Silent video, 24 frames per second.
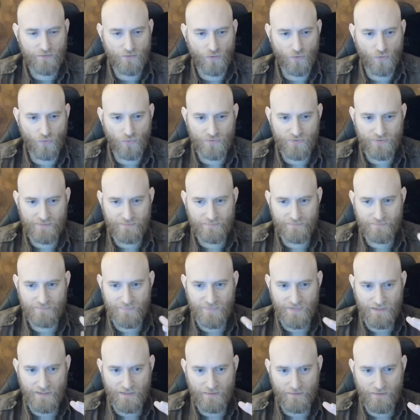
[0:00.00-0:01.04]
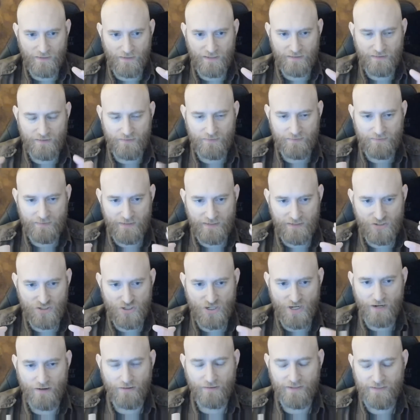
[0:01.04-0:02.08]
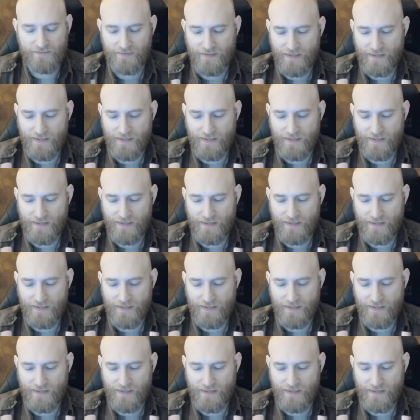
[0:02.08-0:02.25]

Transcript: So they generally